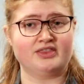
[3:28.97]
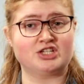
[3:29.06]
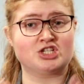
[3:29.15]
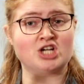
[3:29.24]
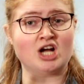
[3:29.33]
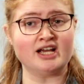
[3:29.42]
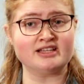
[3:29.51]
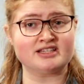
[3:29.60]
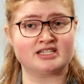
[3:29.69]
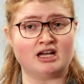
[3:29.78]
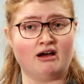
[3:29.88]
The
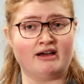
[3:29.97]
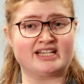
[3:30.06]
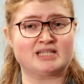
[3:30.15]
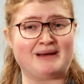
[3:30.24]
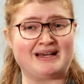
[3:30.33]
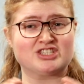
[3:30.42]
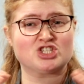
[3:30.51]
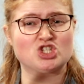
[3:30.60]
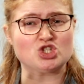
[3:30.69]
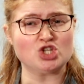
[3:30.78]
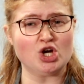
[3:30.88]
giant star expands
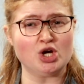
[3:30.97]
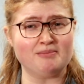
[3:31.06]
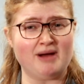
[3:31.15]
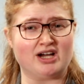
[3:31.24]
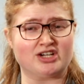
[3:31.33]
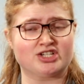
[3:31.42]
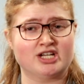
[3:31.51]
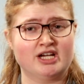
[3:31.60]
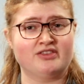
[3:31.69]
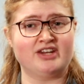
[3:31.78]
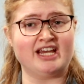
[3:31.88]
so much
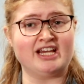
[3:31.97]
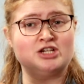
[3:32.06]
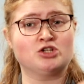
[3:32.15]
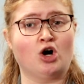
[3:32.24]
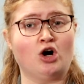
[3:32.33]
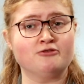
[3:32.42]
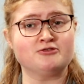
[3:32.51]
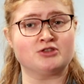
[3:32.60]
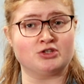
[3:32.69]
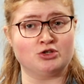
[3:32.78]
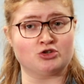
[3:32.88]
that it
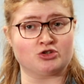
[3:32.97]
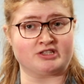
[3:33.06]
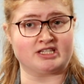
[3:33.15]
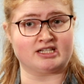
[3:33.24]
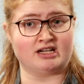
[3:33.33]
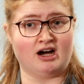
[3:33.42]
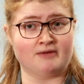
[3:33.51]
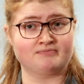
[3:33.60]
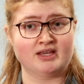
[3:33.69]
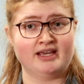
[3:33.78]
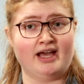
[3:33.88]
engulfs the neutron star,
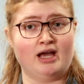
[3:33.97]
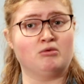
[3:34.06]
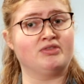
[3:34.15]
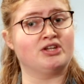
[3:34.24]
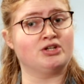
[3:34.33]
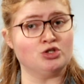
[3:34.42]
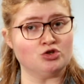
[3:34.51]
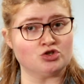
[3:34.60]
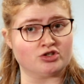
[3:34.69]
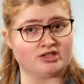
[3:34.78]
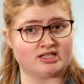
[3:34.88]
and when the
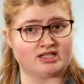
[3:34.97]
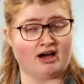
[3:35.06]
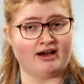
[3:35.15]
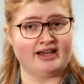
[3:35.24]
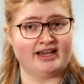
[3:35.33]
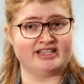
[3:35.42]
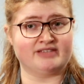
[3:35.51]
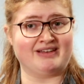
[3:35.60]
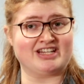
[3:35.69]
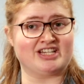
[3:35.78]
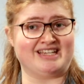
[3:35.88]
neutron star is
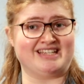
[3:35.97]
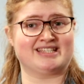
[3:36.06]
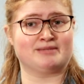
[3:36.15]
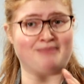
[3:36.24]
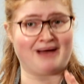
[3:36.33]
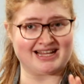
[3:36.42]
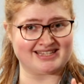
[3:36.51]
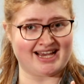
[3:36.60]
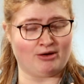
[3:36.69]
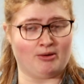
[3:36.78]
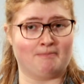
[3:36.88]
eventually spat
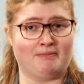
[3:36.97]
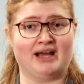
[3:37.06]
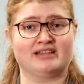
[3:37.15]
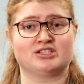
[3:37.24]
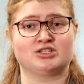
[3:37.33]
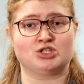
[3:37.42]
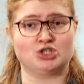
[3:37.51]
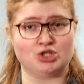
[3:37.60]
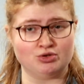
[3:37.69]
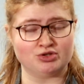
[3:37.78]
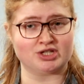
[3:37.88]
out by its
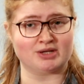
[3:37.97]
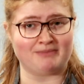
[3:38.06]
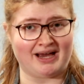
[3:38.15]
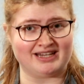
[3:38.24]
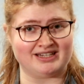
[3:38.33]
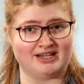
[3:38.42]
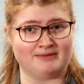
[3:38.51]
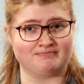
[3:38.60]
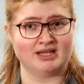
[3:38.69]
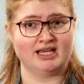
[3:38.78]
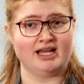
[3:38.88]
huge
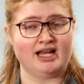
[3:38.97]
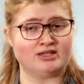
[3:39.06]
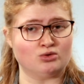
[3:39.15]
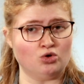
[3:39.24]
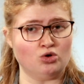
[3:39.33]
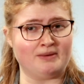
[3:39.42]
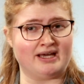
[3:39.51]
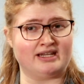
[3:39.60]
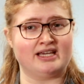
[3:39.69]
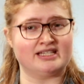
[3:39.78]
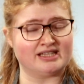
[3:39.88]
companion, its
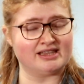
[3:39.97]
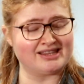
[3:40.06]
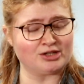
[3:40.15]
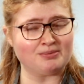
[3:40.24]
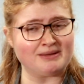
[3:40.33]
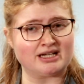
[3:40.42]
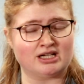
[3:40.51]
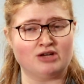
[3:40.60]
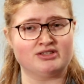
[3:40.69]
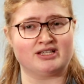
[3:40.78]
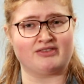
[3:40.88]
orbit is a little bit
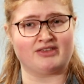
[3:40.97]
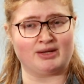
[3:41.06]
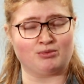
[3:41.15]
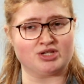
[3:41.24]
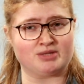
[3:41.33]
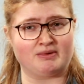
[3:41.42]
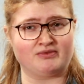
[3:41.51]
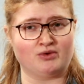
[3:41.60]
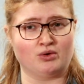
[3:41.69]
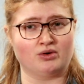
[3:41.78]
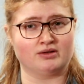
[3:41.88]
closer than it was
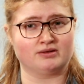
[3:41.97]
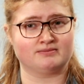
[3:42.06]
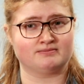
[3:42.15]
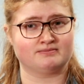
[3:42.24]
before.